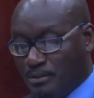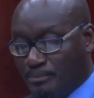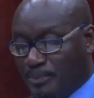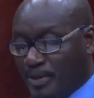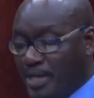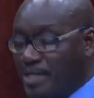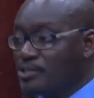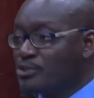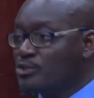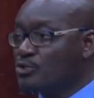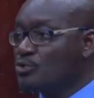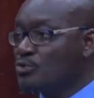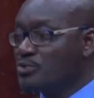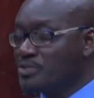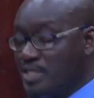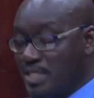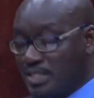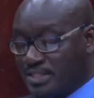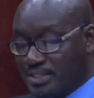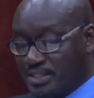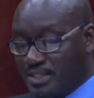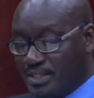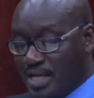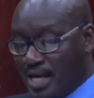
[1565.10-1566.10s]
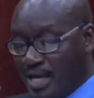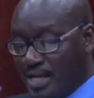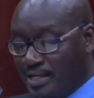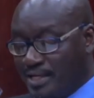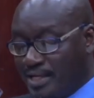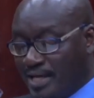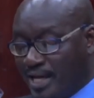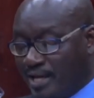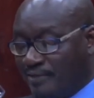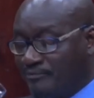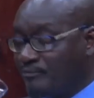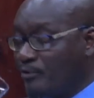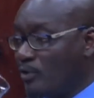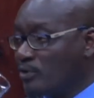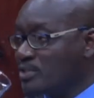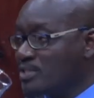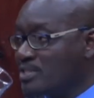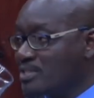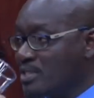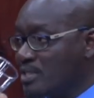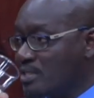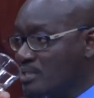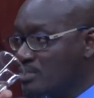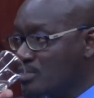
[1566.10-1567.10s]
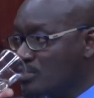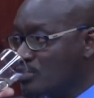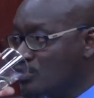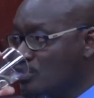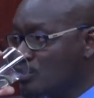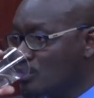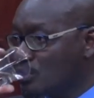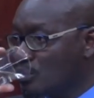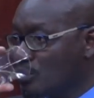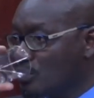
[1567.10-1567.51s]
Page 269, head 46.